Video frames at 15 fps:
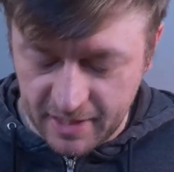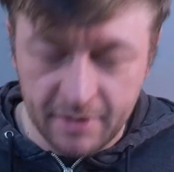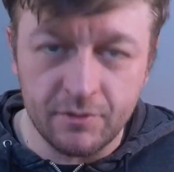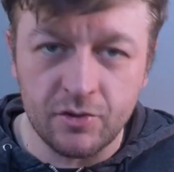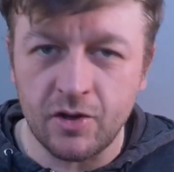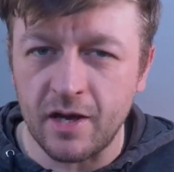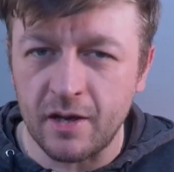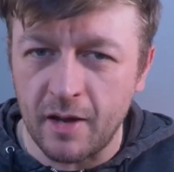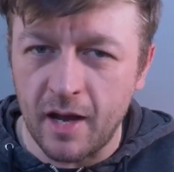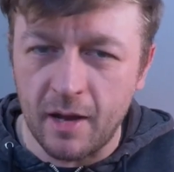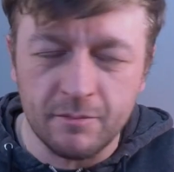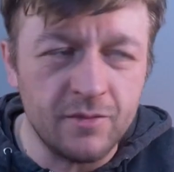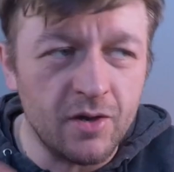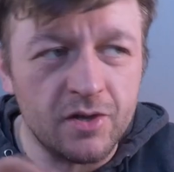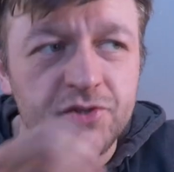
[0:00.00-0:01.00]
even though
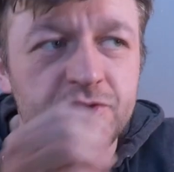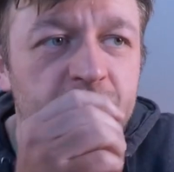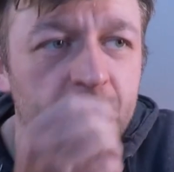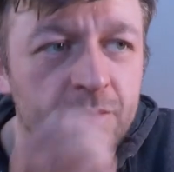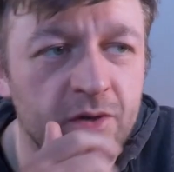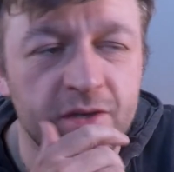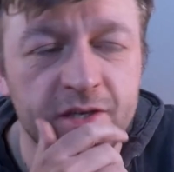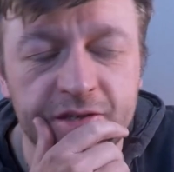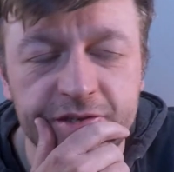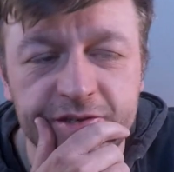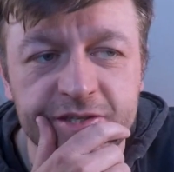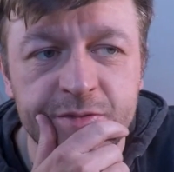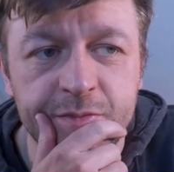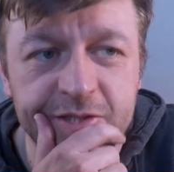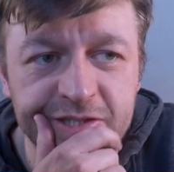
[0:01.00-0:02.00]
I'm not sure I'm going to
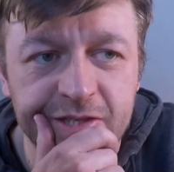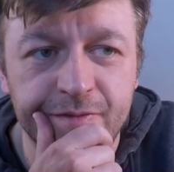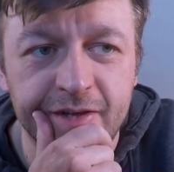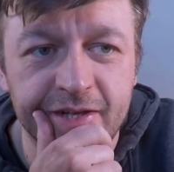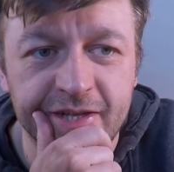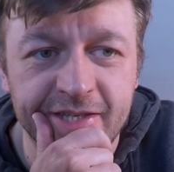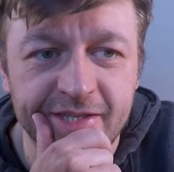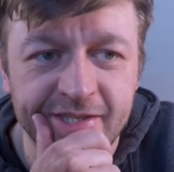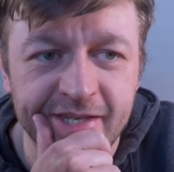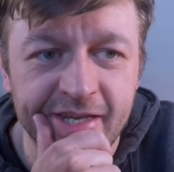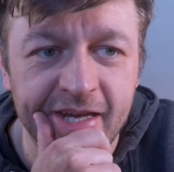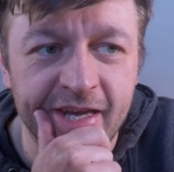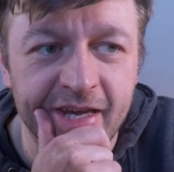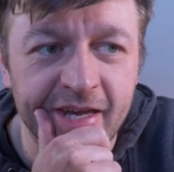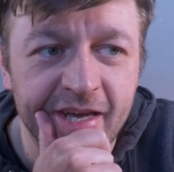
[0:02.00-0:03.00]
specifically
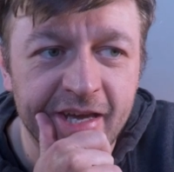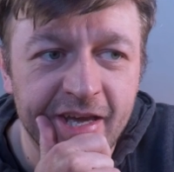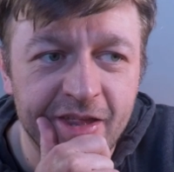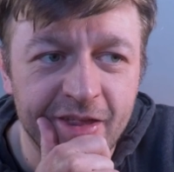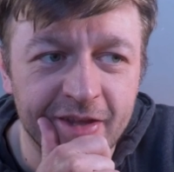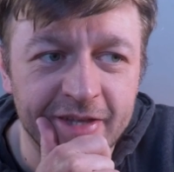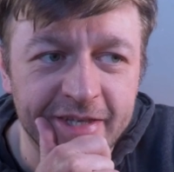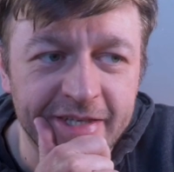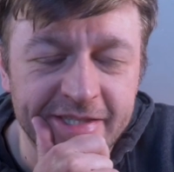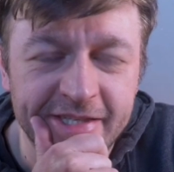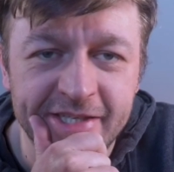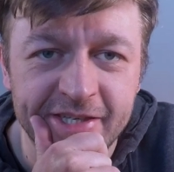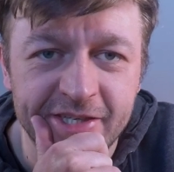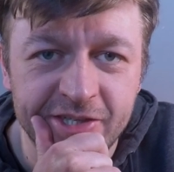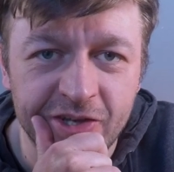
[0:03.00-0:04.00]
say that this
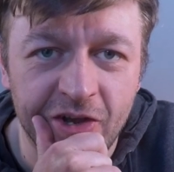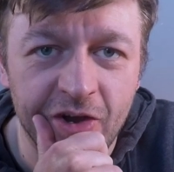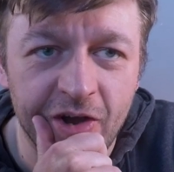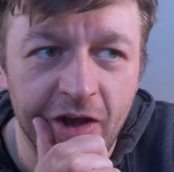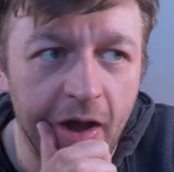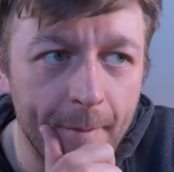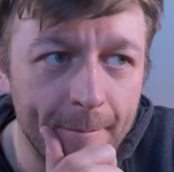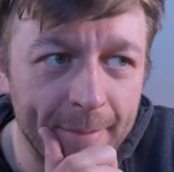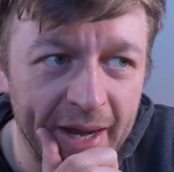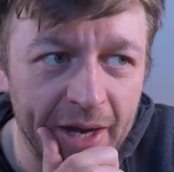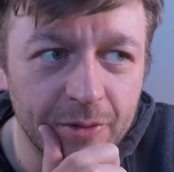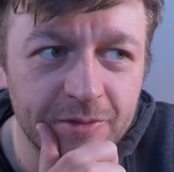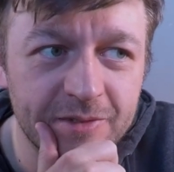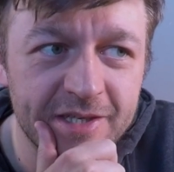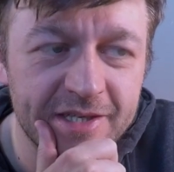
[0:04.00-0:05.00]
is a song
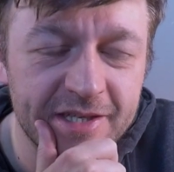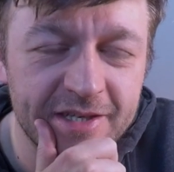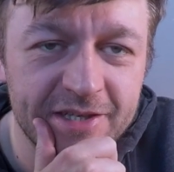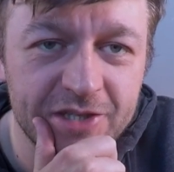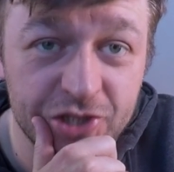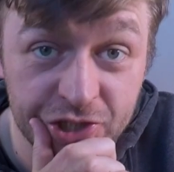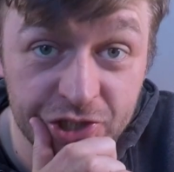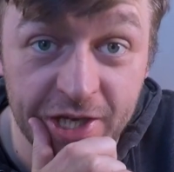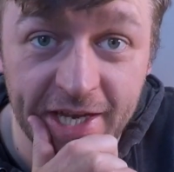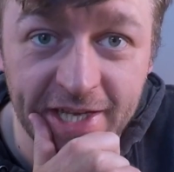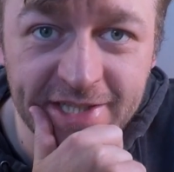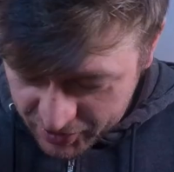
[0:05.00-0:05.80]
about shit.